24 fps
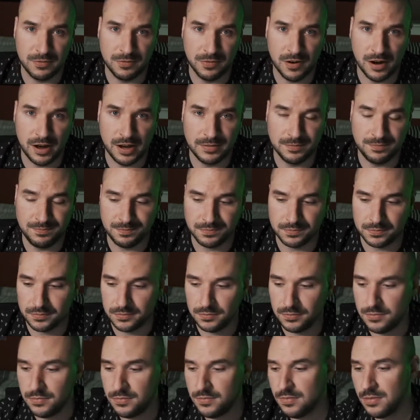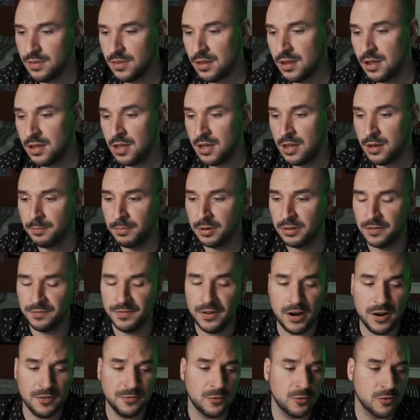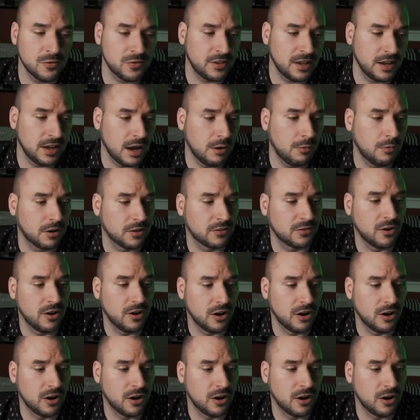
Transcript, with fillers: fine. But the very first thing I want to